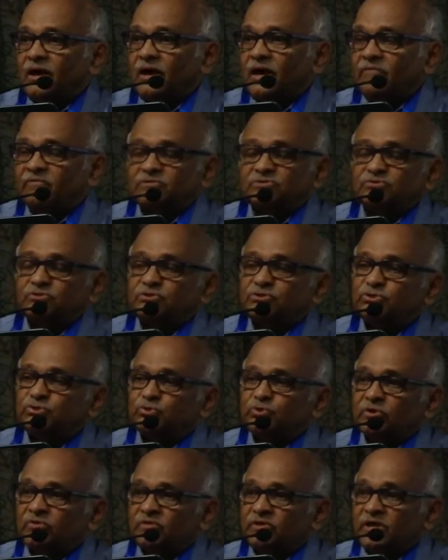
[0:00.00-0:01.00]
I was not
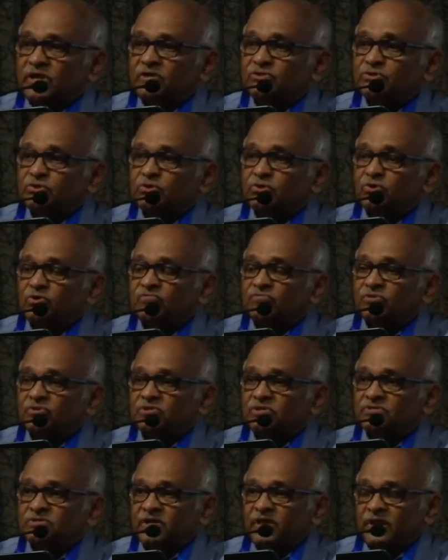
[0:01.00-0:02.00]
sure whether I should go
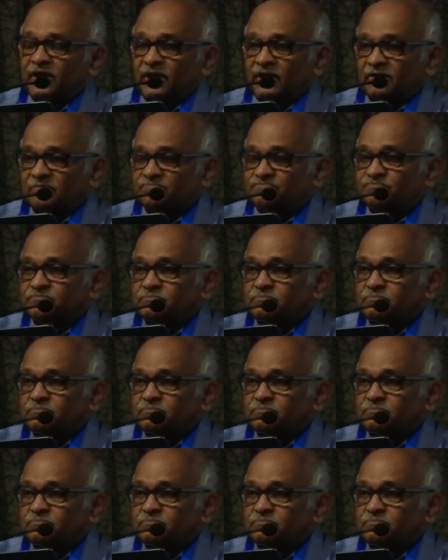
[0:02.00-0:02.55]
for this career.